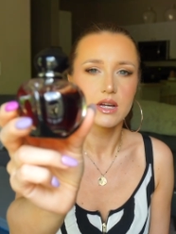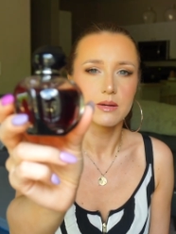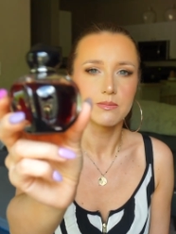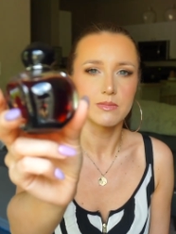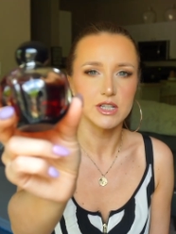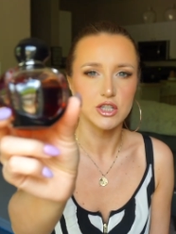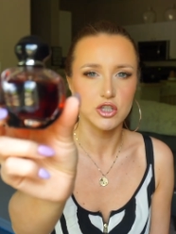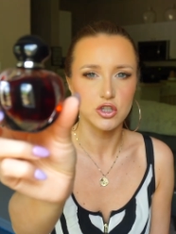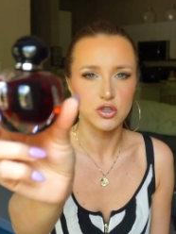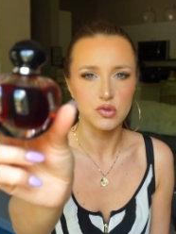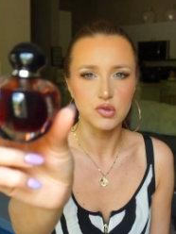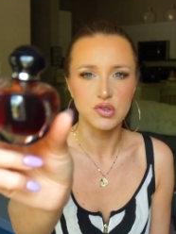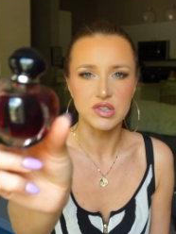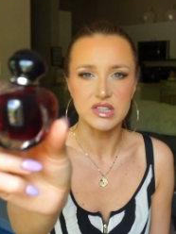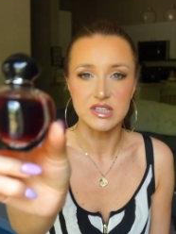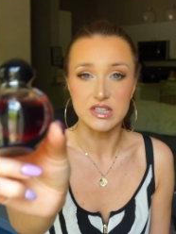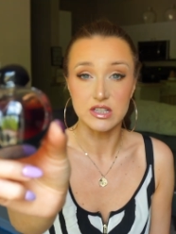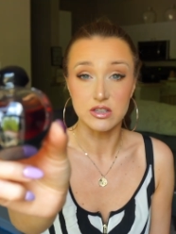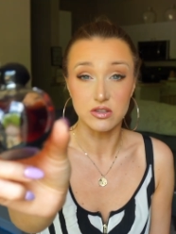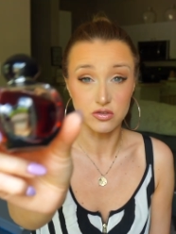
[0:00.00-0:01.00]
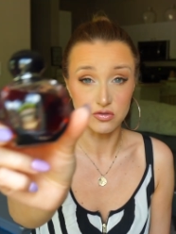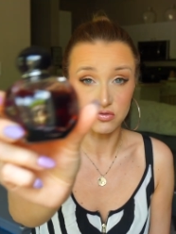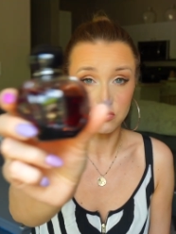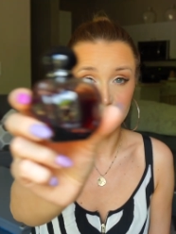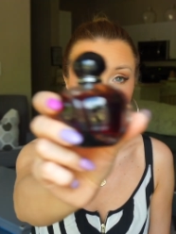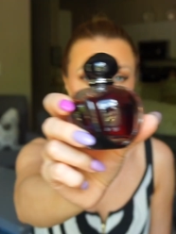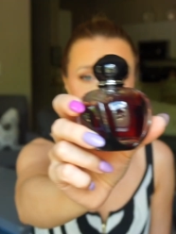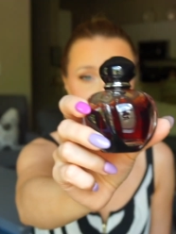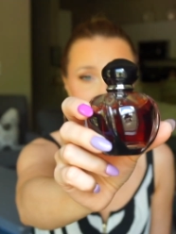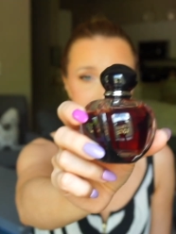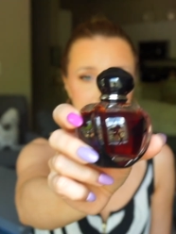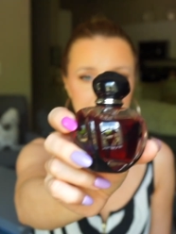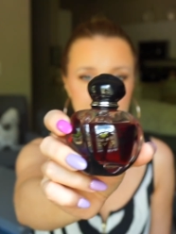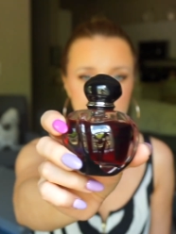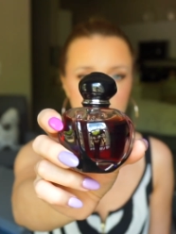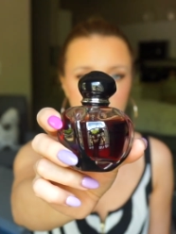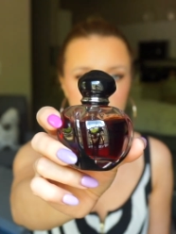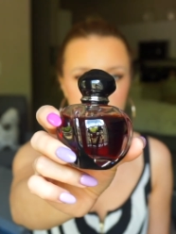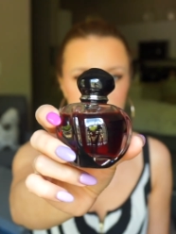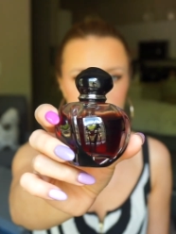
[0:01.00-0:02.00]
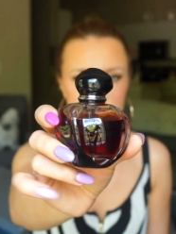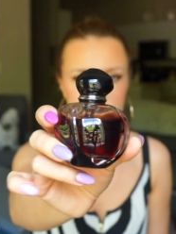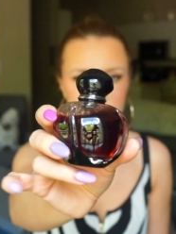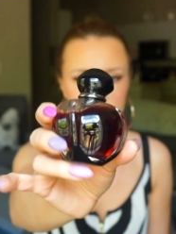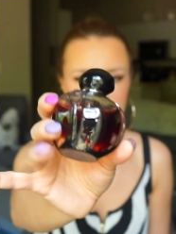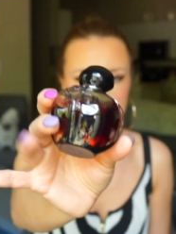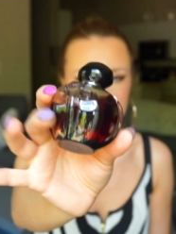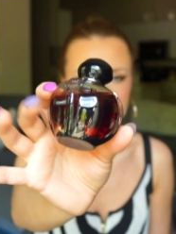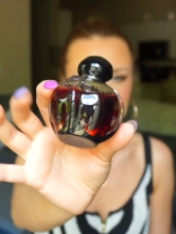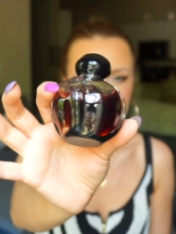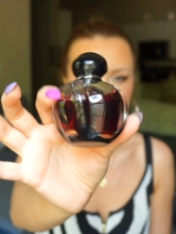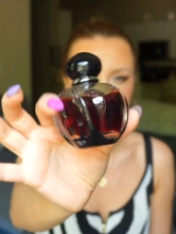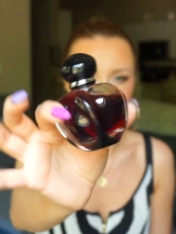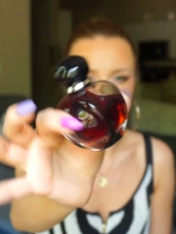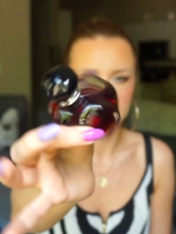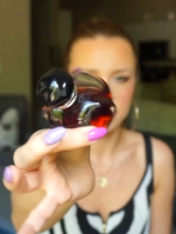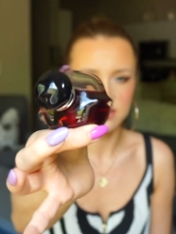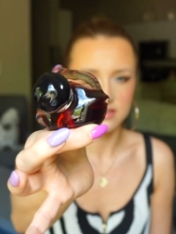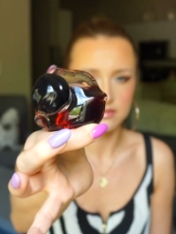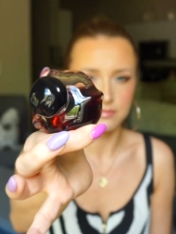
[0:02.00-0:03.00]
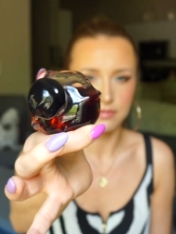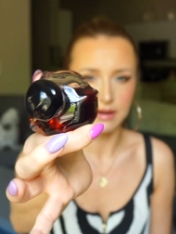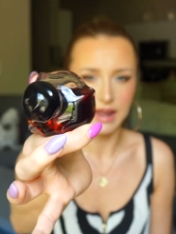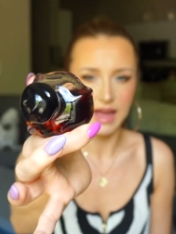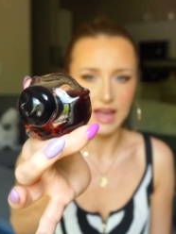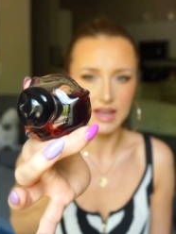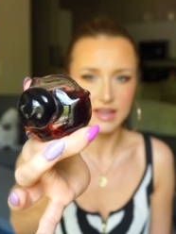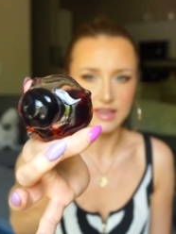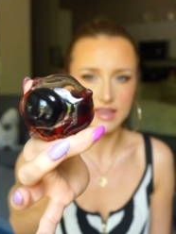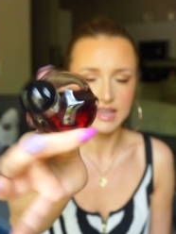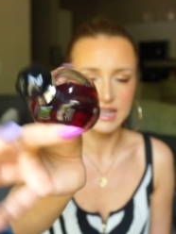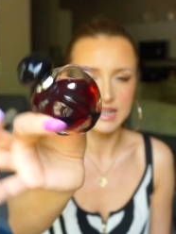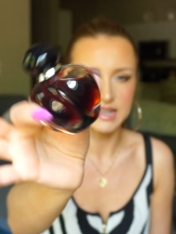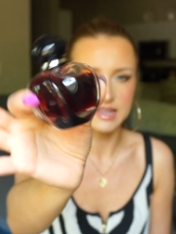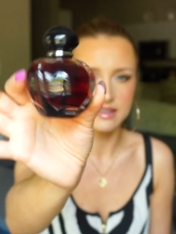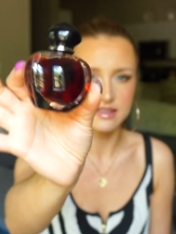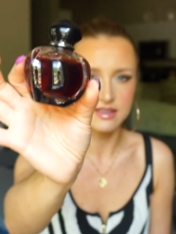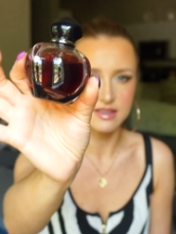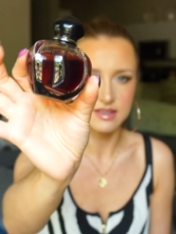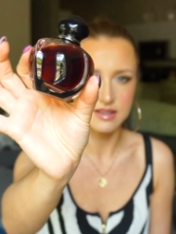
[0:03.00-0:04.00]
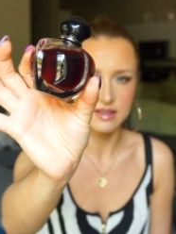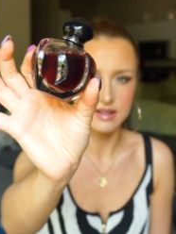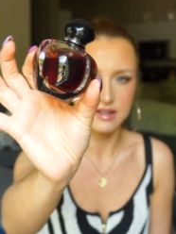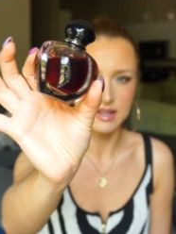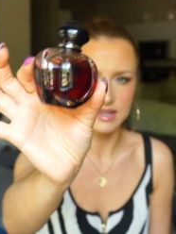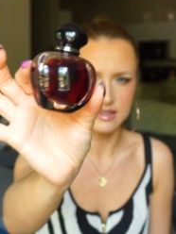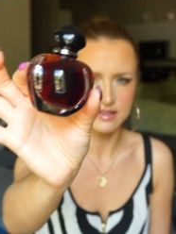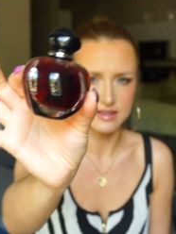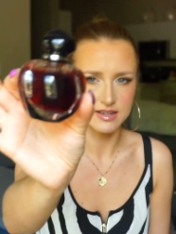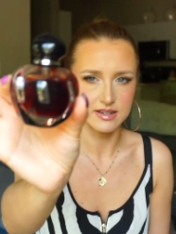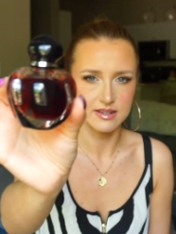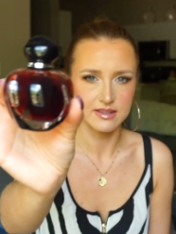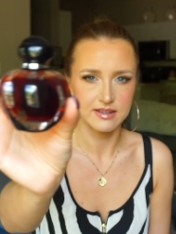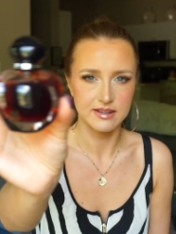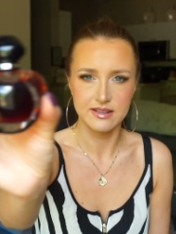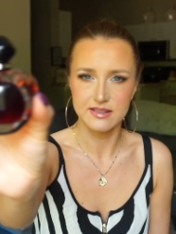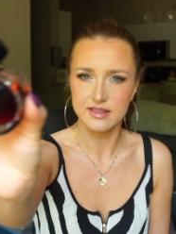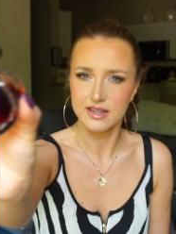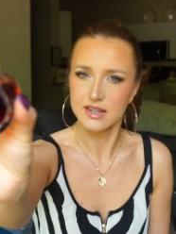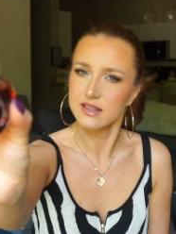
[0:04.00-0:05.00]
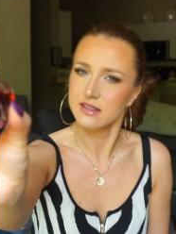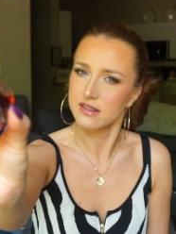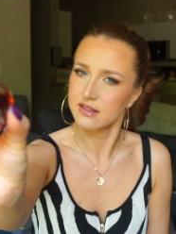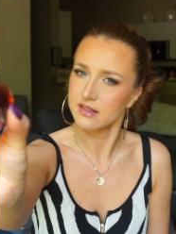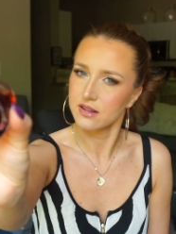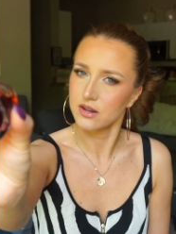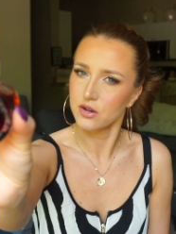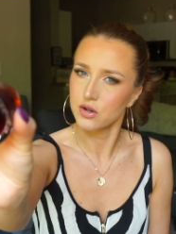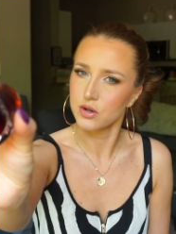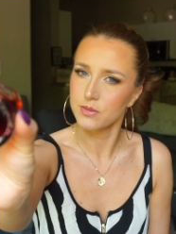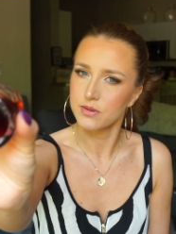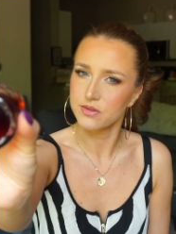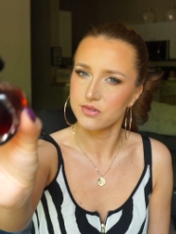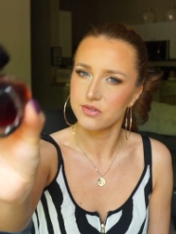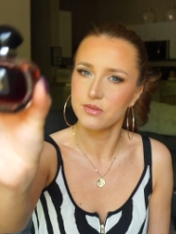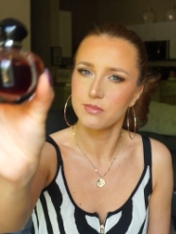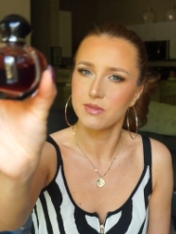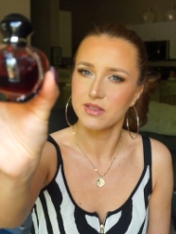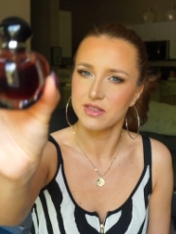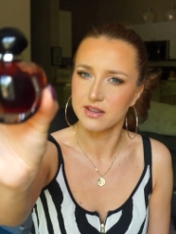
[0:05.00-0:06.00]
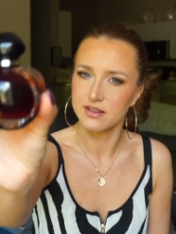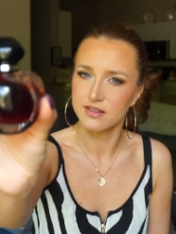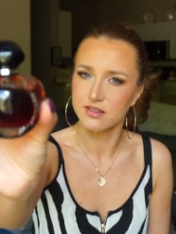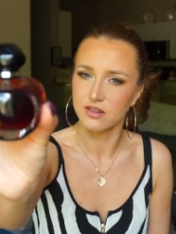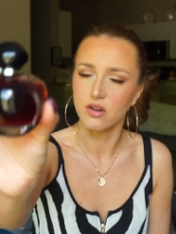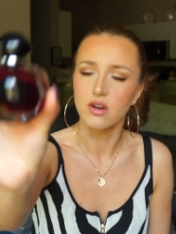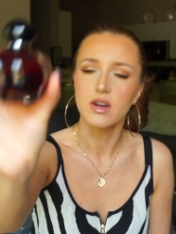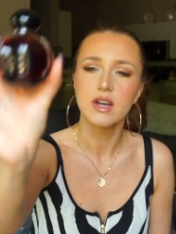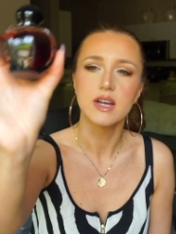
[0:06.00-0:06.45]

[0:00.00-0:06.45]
my juice is extremely like dark it's like almost black and this like I said did I say this is the Eau de Parfum I think so